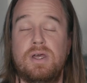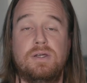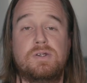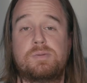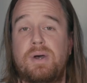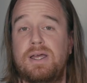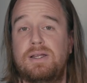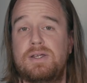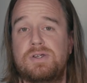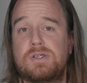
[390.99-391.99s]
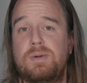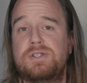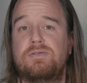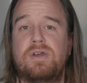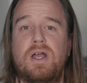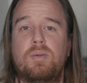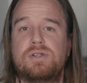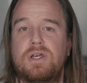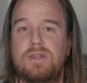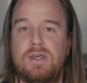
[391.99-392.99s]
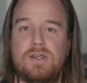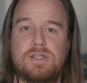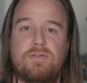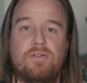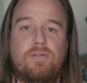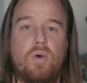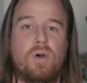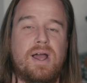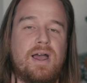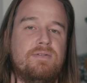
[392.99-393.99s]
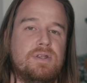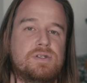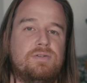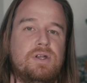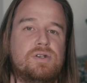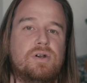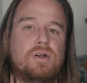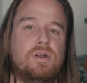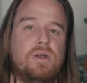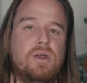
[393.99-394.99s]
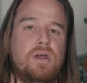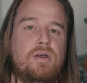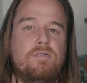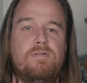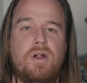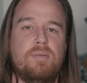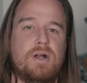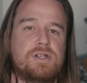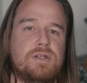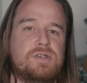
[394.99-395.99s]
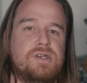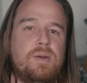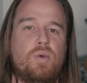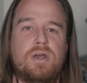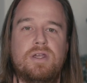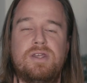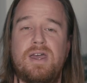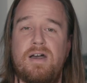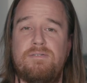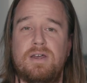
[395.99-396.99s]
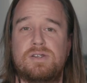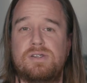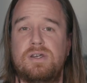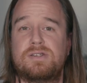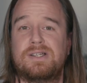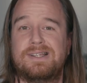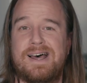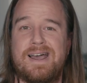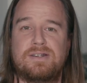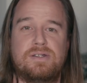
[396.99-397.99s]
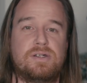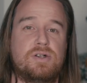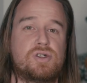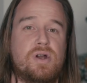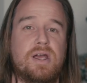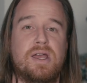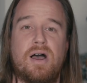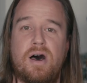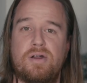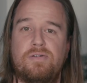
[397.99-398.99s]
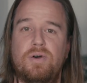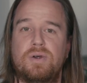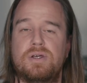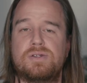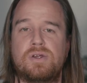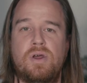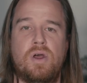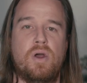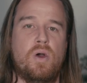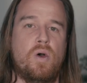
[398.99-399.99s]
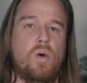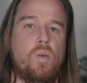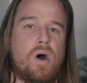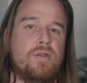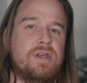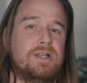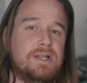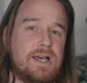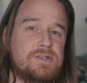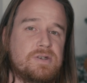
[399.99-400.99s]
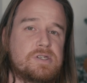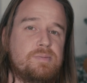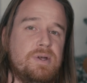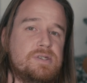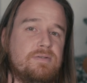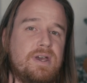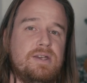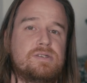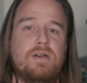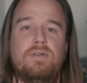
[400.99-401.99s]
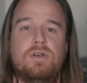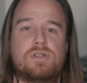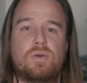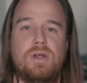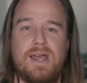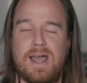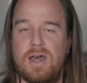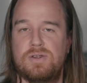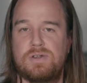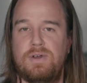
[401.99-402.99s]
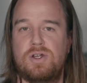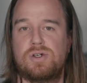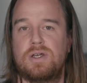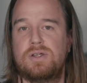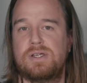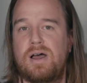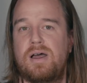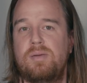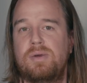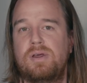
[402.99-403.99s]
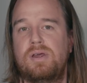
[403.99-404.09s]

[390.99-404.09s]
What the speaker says: despite less expensive cameras like the A7 IV having this feature. Very much in the same way that the FX6 lacked touch tracking autofocus, while the less expensive A7S III had this feature at the time.